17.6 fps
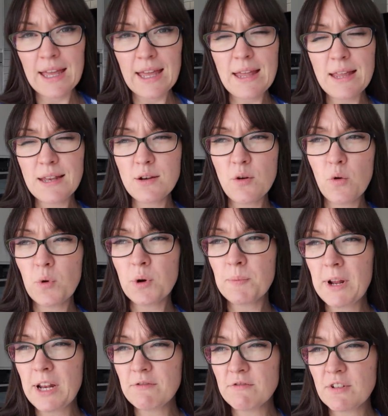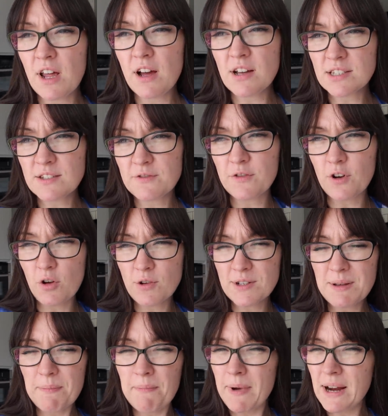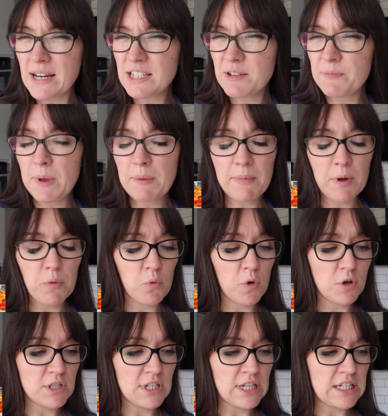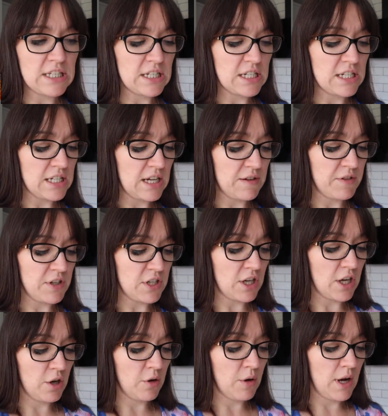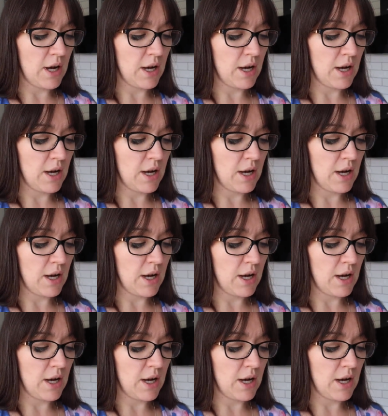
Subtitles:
In one of my last vlogs, it might have been my what I eat in a day video,